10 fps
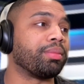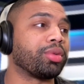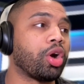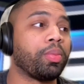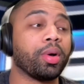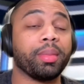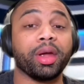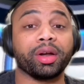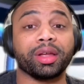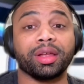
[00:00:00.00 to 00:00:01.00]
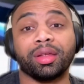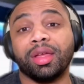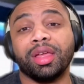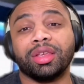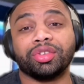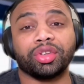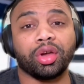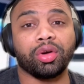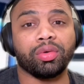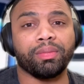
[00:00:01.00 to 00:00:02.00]
Copa America.
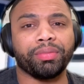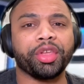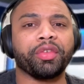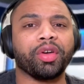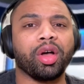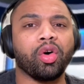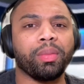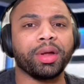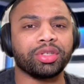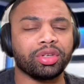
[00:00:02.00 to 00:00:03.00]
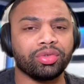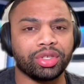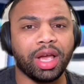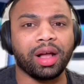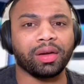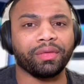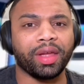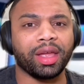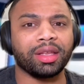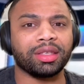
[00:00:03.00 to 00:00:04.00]
So look for a whole bunch of new soccer
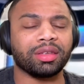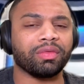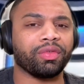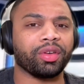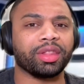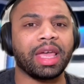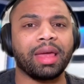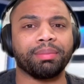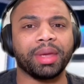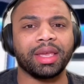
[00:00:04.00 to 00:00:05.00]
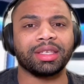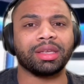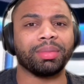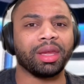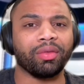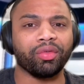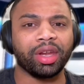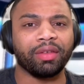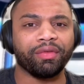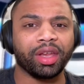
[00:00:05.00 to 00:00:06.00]
fans for that base to be
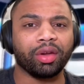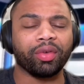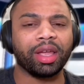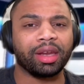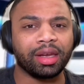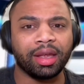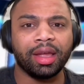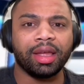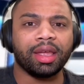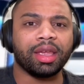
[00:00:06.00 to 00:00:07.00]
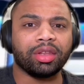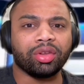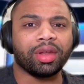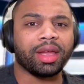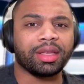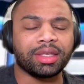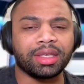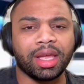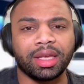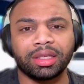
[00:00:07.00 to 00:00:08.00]
reinvigorated in the United
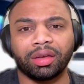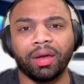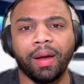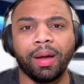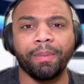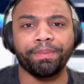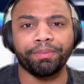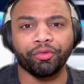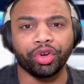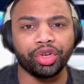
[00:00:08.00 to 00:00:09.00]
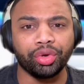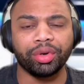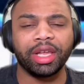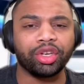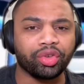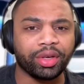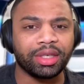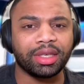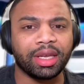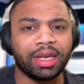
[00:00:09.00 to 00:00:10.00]
States, renewed
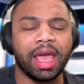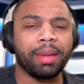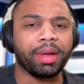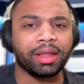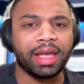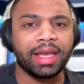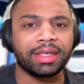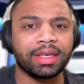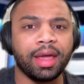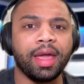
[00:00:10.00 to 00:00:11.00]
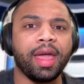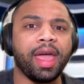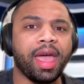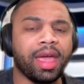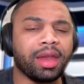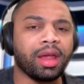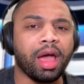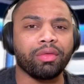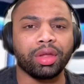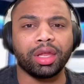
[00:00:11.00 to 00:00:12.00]
interest in MLS. And
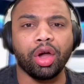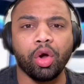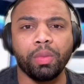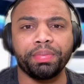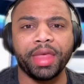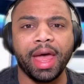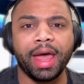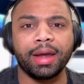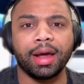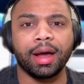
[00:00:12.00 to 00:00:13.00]
I really hope that